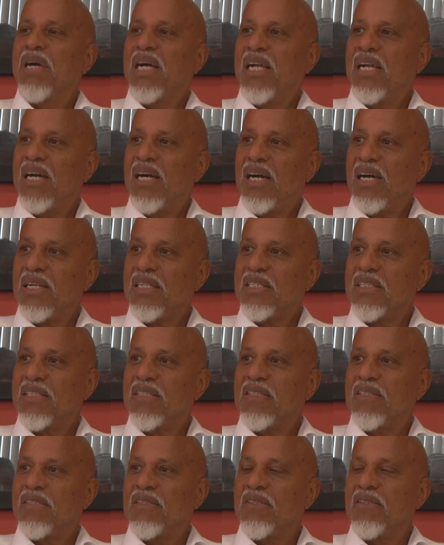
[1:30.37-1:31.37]
my heart
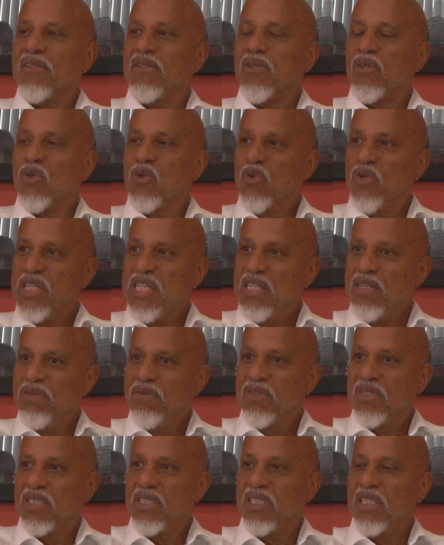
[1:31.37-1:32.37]

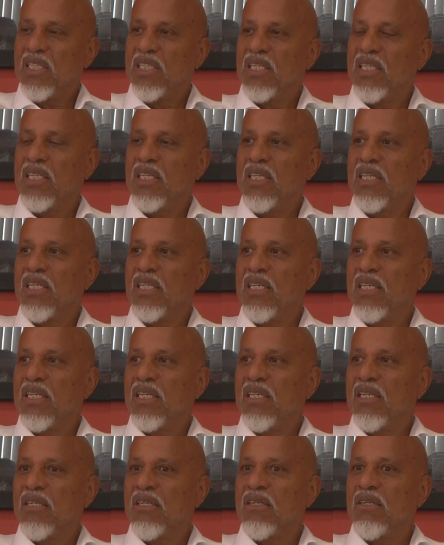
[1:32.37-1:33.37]
grieves
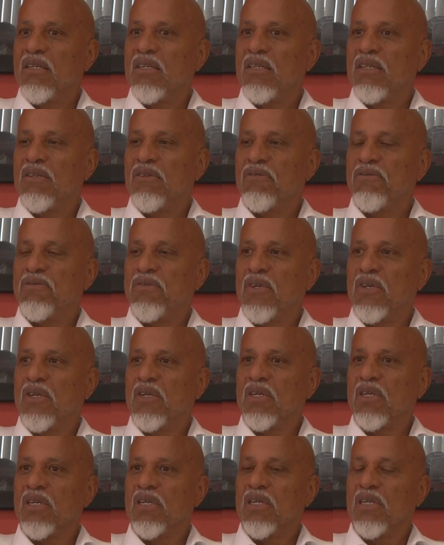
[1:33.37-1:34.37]

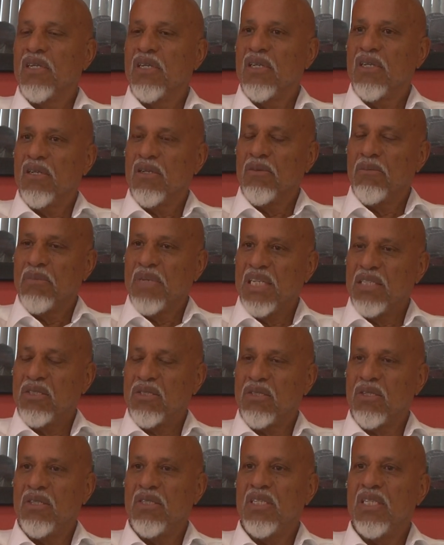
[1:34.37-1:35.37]
for my
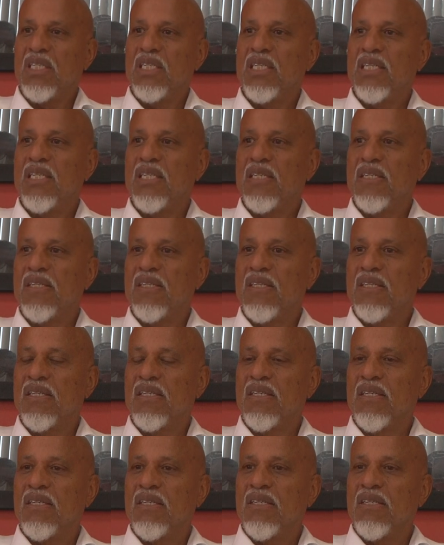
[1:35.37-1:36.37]
son,
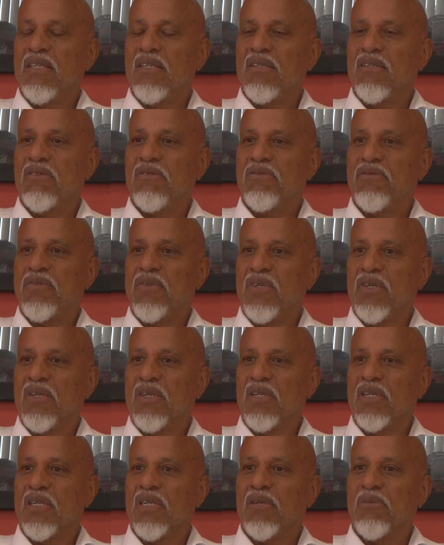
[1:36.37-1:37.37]

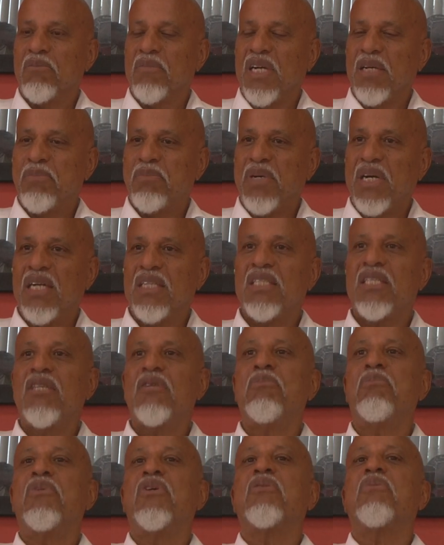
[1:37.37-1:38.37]
for my
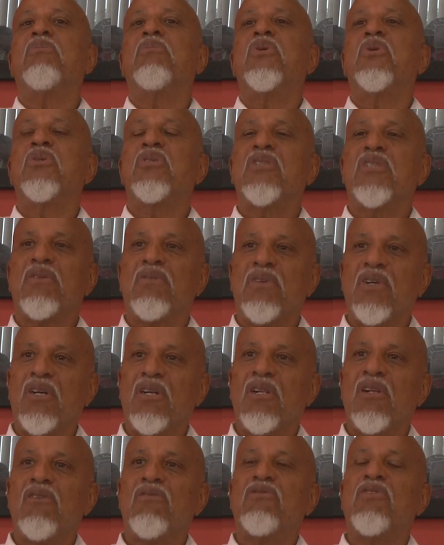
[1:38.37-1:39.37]
party, but most of
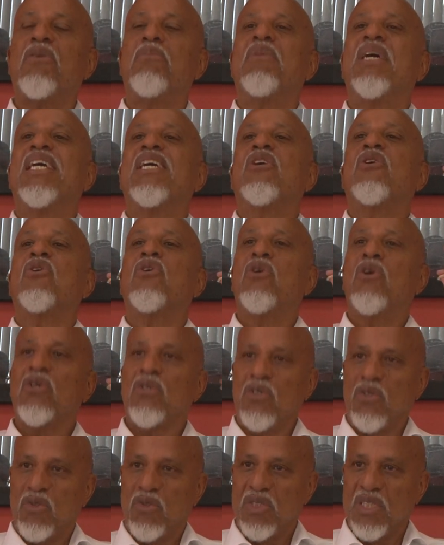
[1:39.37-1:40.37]
all for my
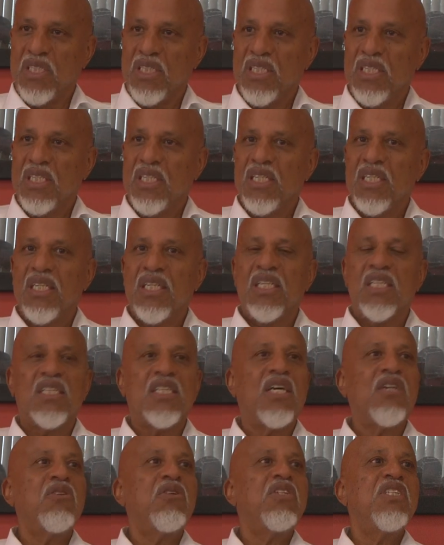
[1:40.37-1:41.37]
country.
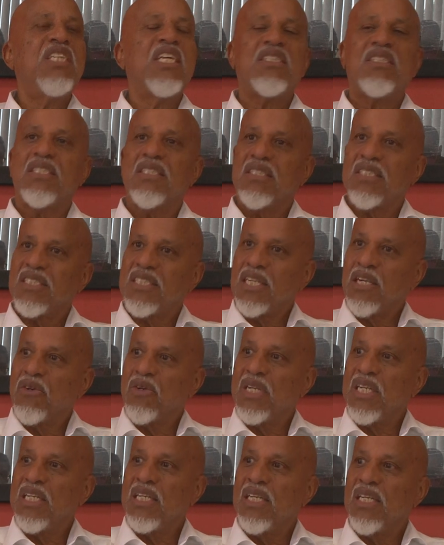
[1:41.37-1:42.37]
That not
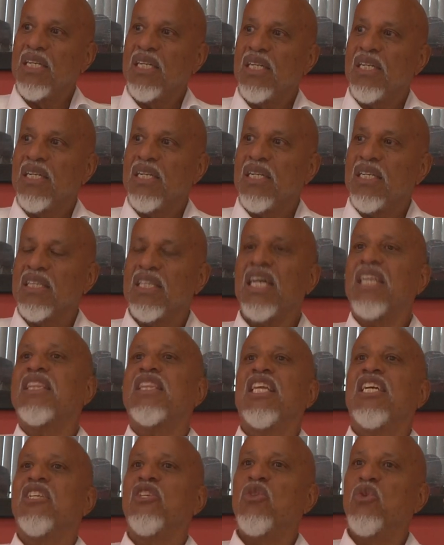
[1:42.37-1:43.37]
necessarily
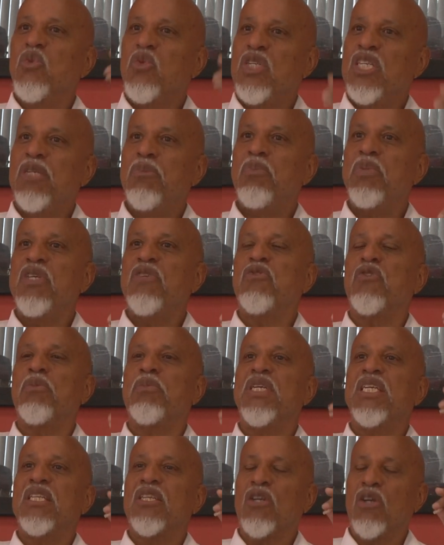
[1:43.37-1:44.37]
that the UDP for
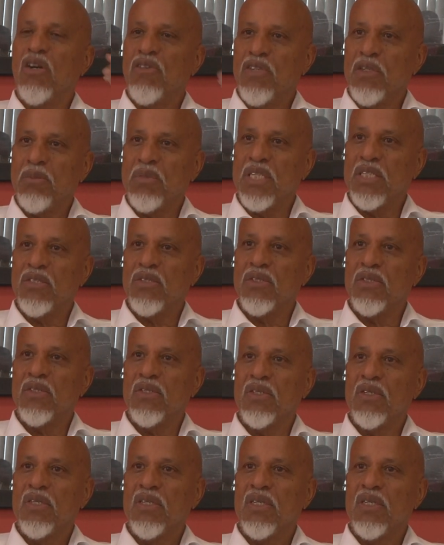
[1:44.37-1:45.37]
be the government, you
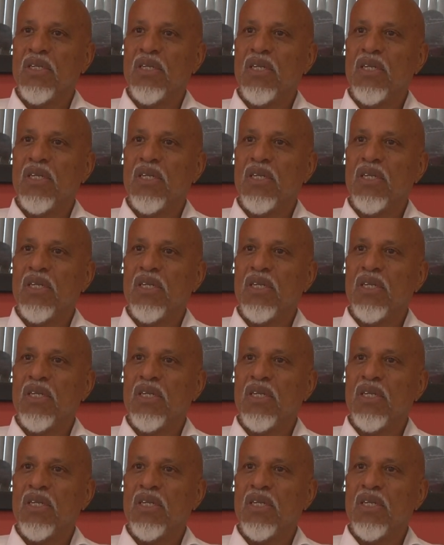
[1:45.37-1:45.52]
know,